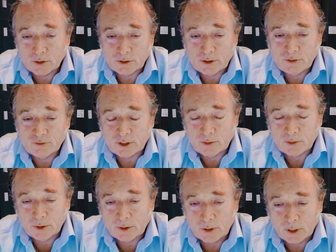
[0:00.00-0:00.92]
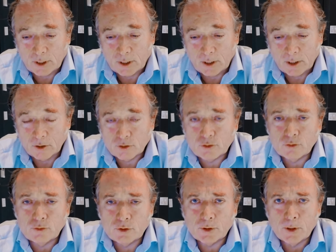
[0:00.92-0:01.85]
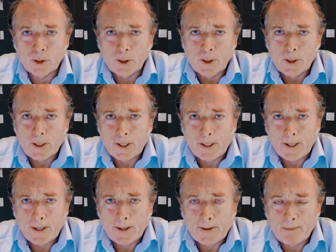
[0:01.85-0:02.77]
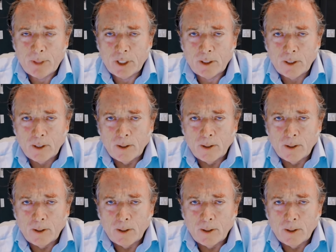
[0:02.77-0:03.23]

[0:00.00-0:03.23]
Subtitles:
to leave a little bit sooner. But